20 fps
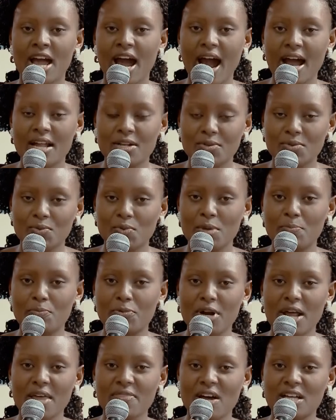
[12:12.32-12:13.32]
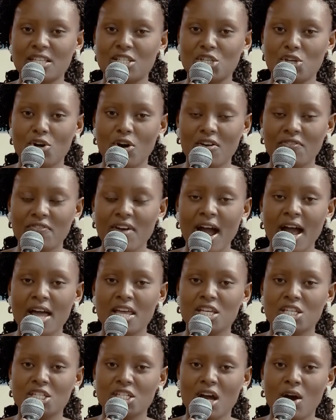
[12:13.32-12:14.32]
And we pray that Jehovah,
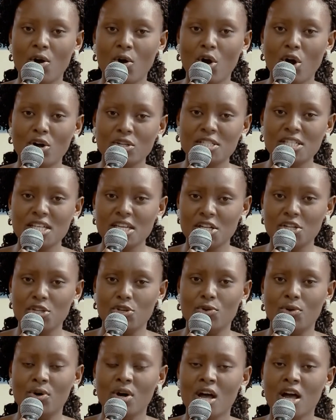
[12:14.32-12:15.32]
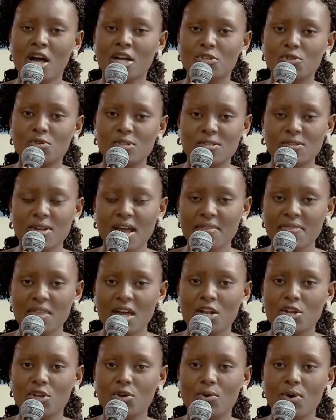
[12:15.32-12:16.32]
He shall continue to
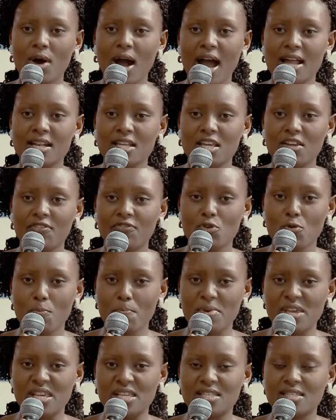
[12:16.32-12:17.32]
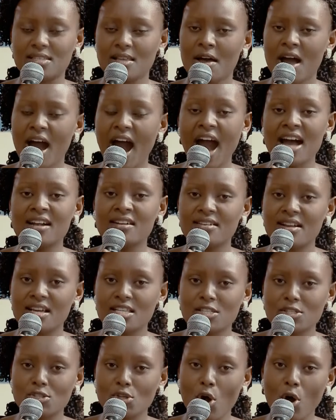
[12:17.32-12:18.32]
strengthen you and give you peace and
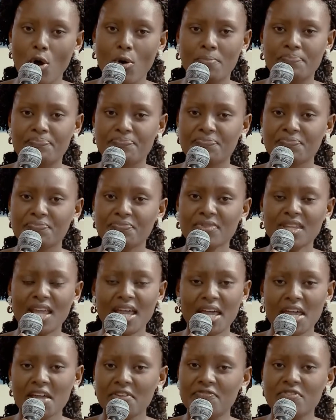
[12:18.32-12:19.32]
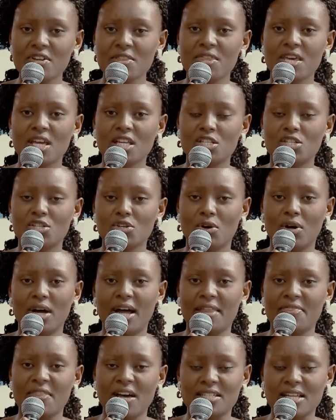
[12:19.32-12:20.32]
restore everything
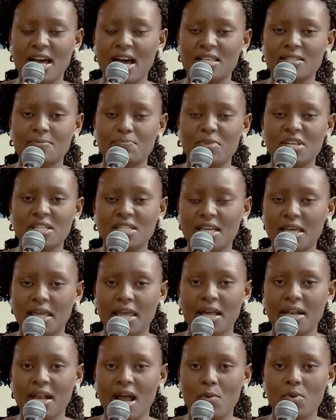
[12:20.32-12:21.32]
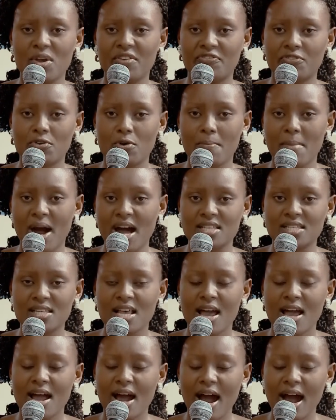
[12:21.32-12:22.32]
uh, that has been taken away from us.
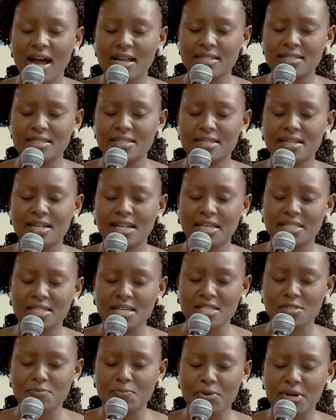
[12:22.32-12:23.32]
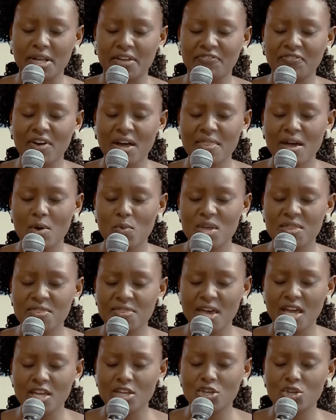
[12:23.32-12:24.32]
And let us pray. Father, we
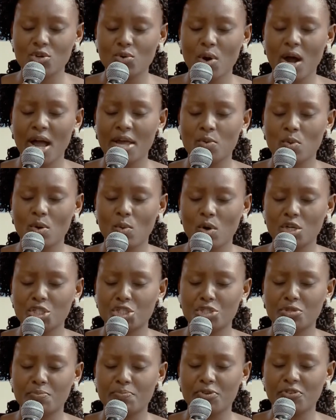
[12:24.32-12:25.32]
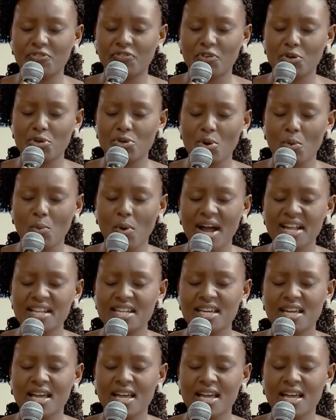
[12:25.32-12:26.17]
thank you and we worship you for your word.